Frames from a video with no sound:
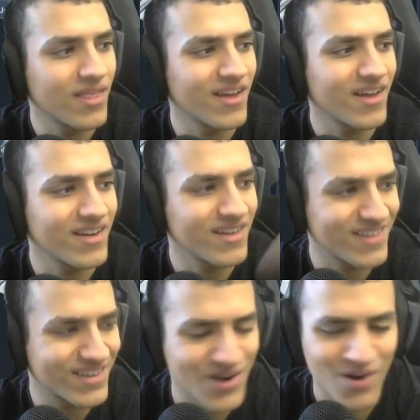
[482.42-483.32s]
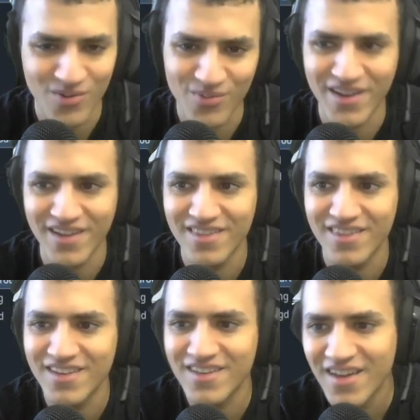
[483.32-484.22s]
the, Discord will be in
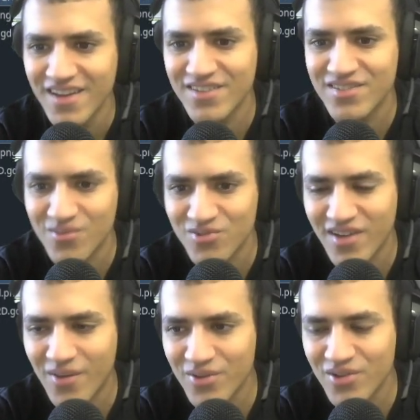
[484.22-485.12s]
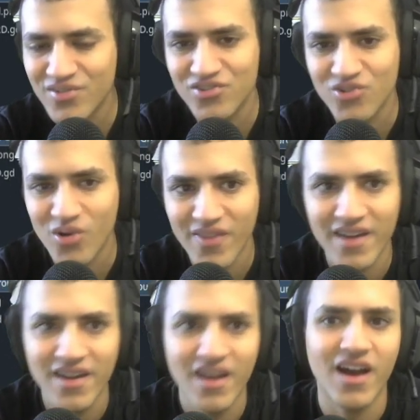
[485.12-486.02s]
the description down below, so join
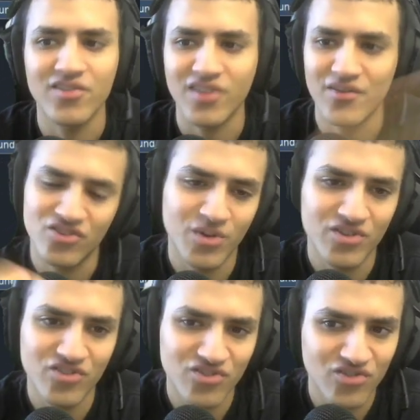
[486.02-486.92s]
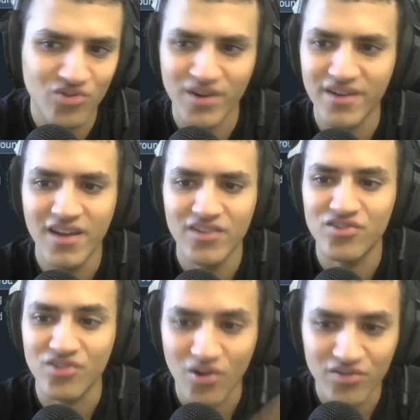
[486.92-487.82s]
that. I also have a Twitch you should join.
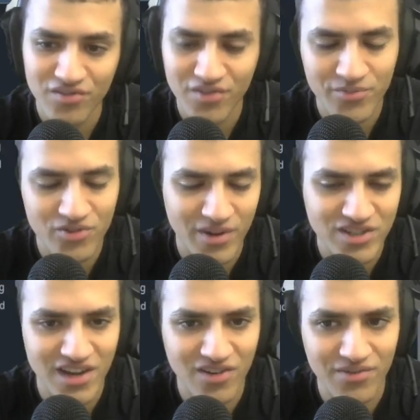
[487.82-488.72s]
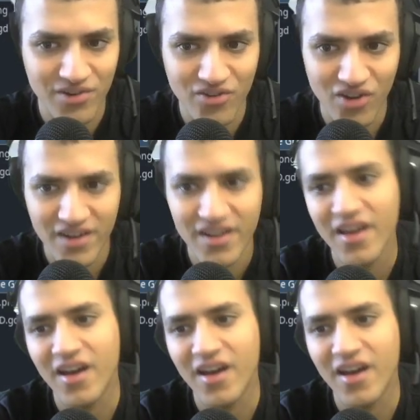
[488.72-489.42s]
You should also sub to my channel if you're not.